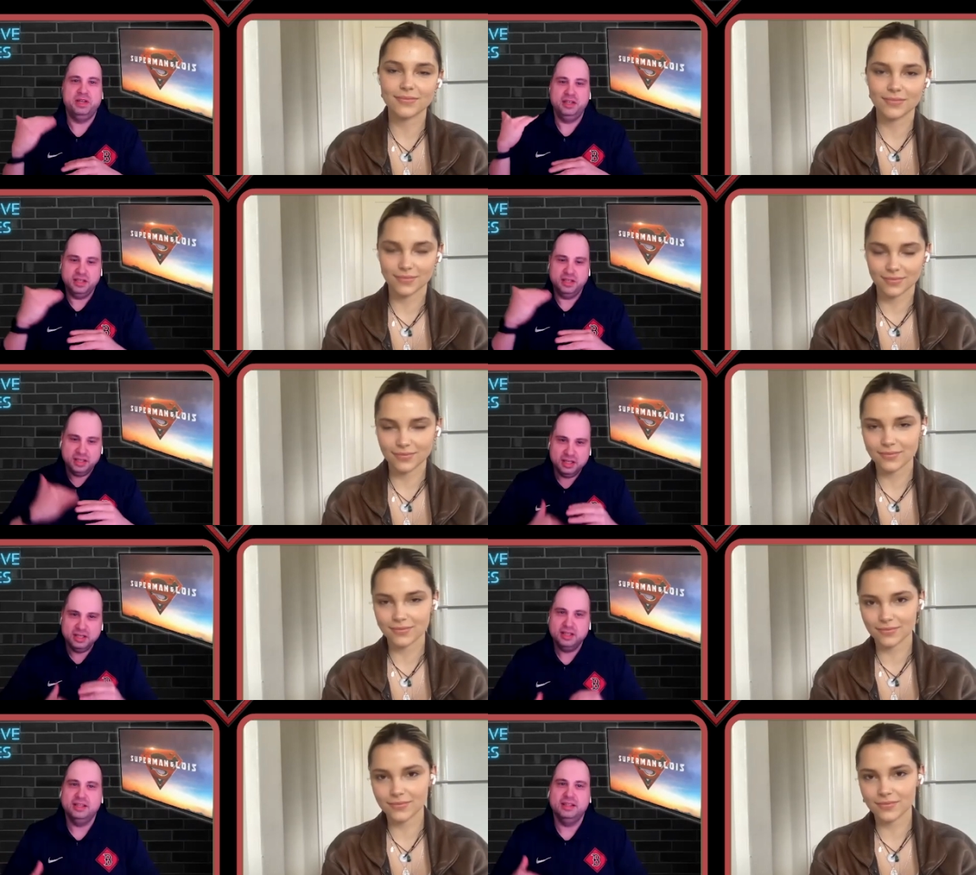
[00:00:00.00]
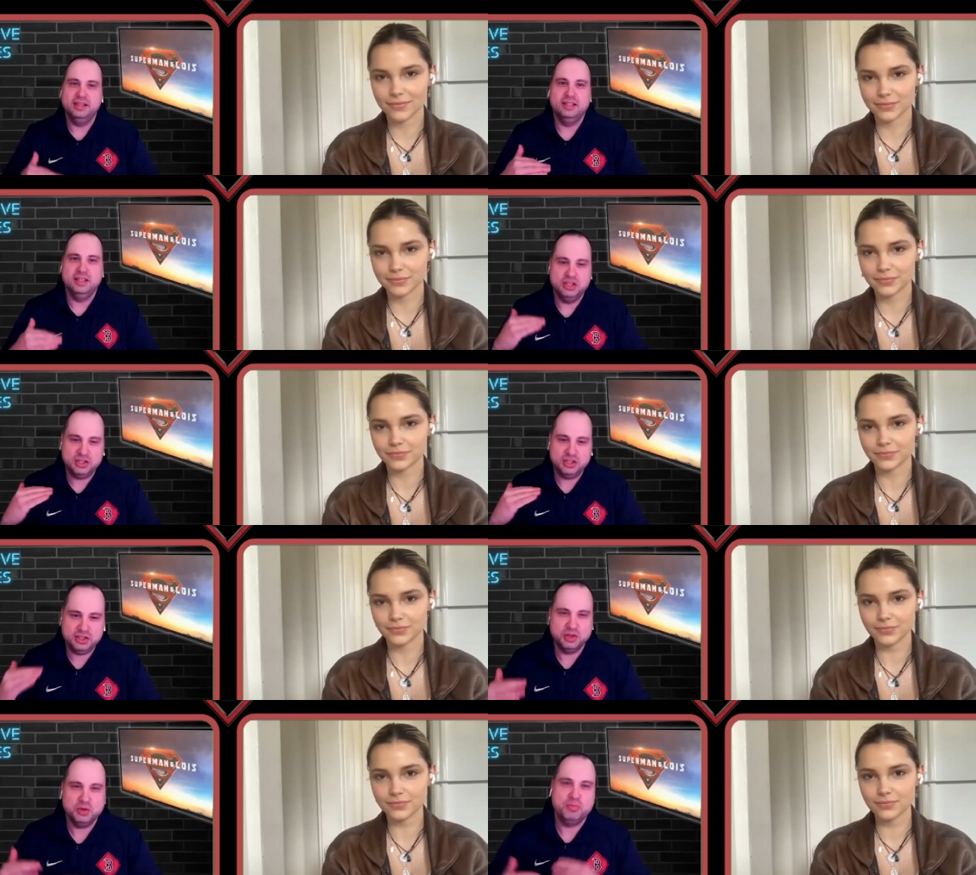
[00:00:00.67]
Speaker 1: been
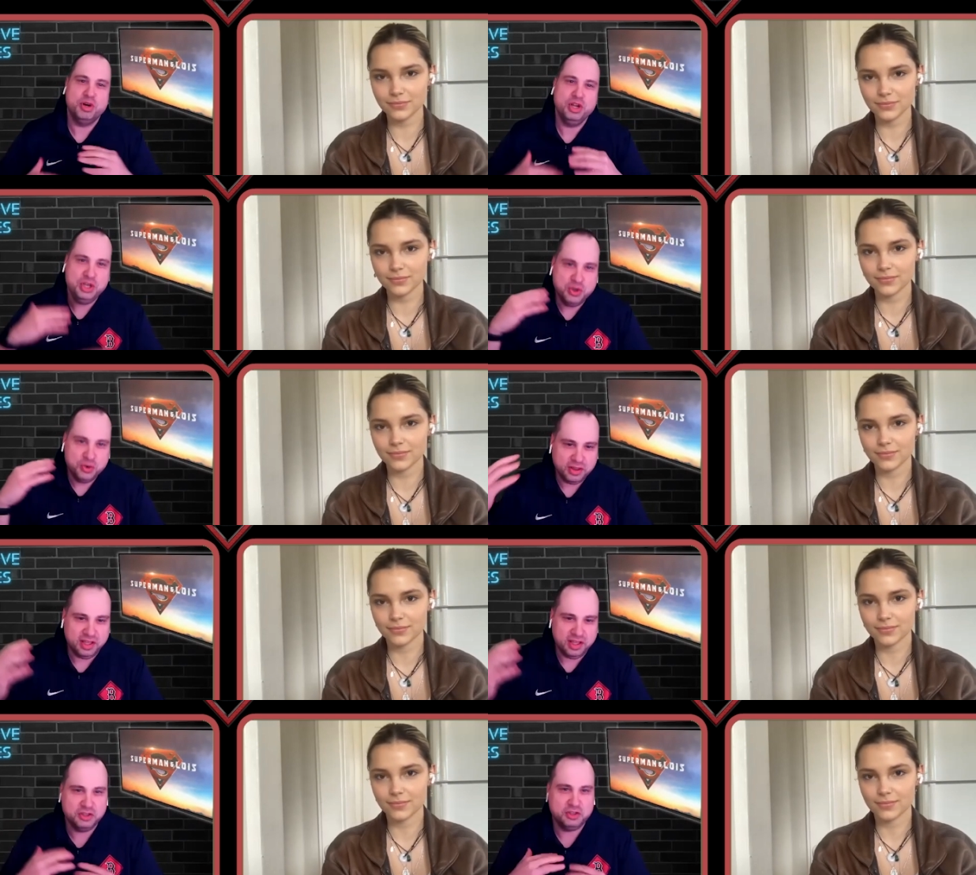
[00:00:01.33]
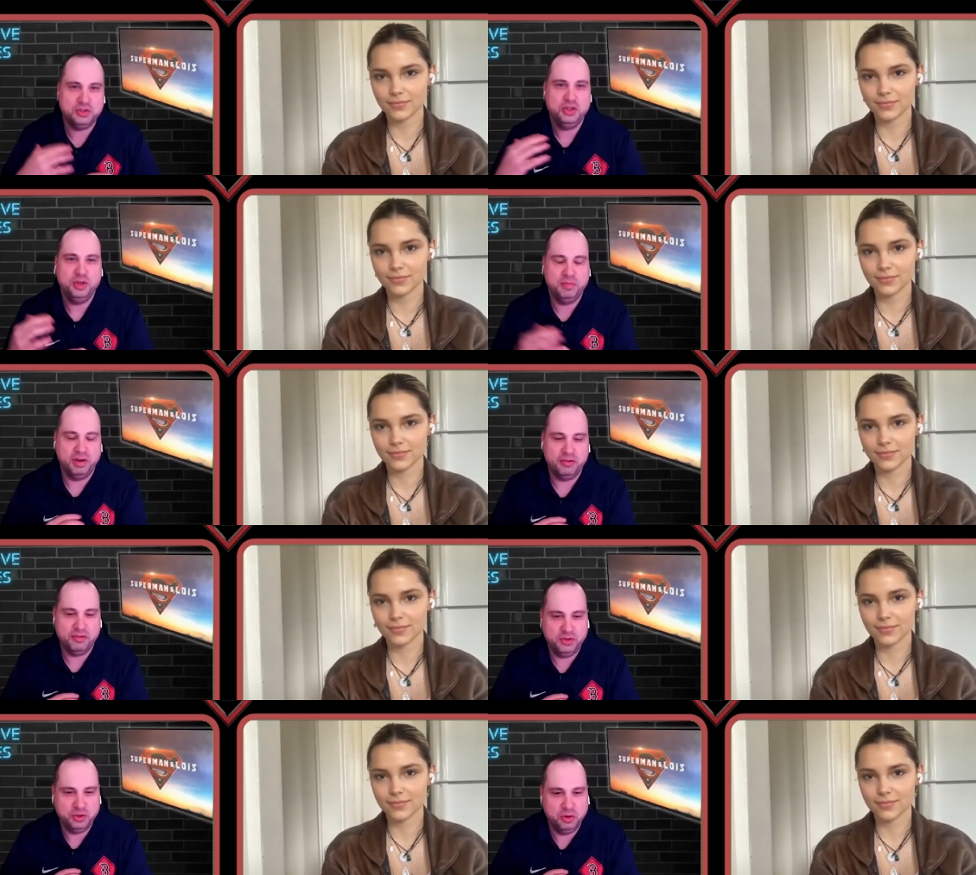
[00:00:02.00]
still pretty new in the industry. You've
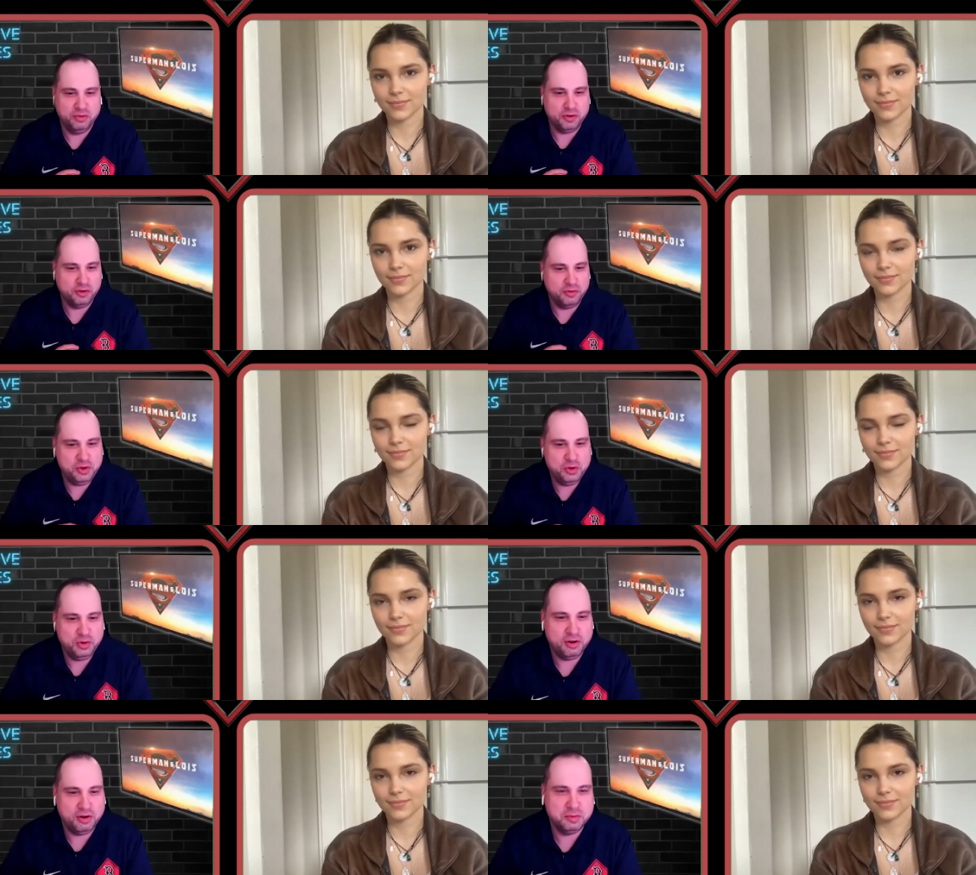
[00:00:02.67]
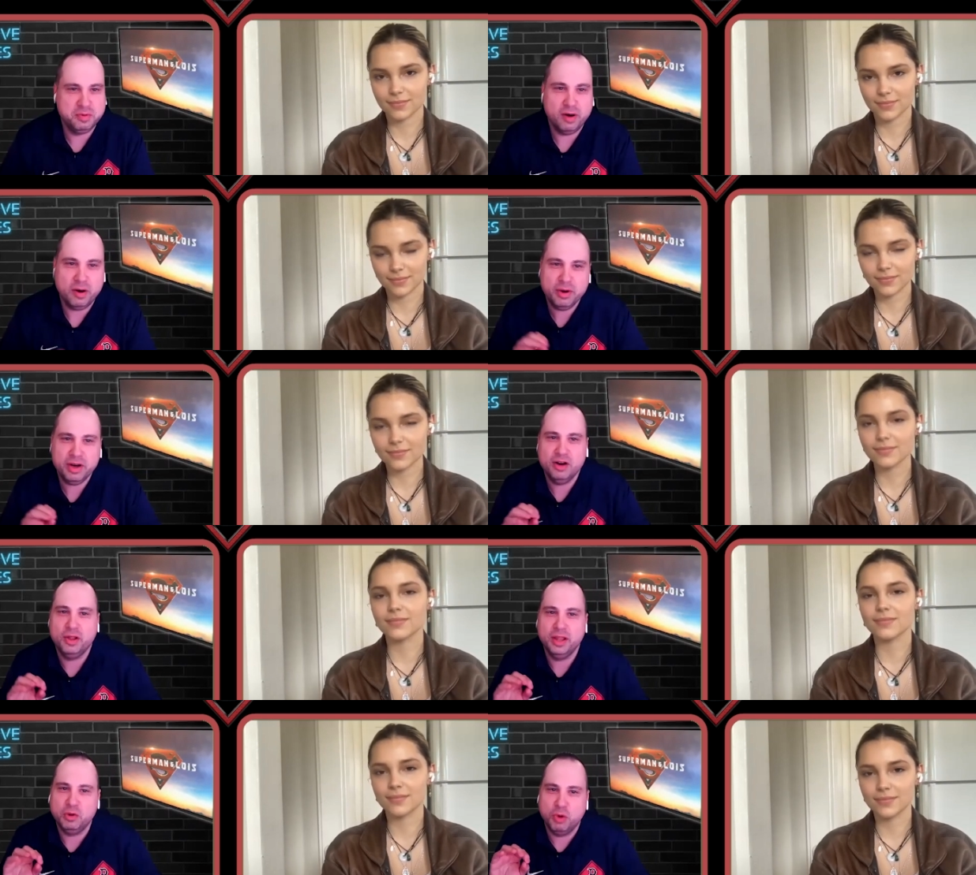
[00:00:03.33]
been doing it for a few years, but I want to
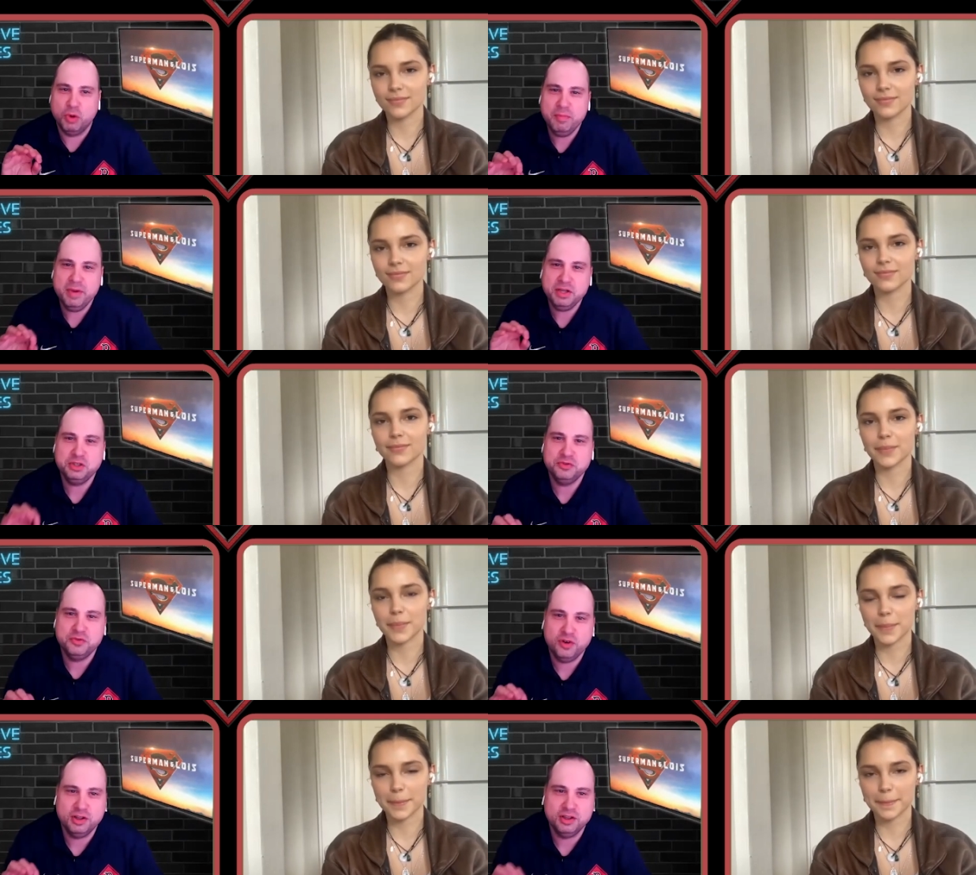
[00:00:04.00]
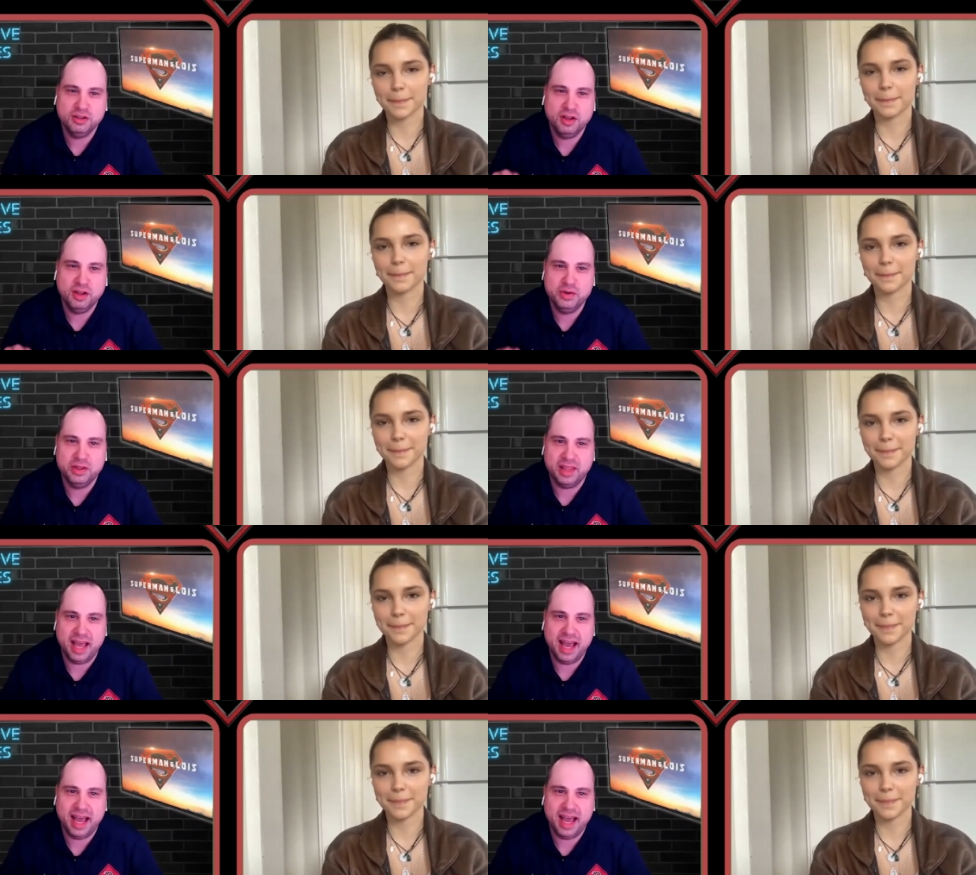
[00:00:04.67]
know, like, what made you fall in love with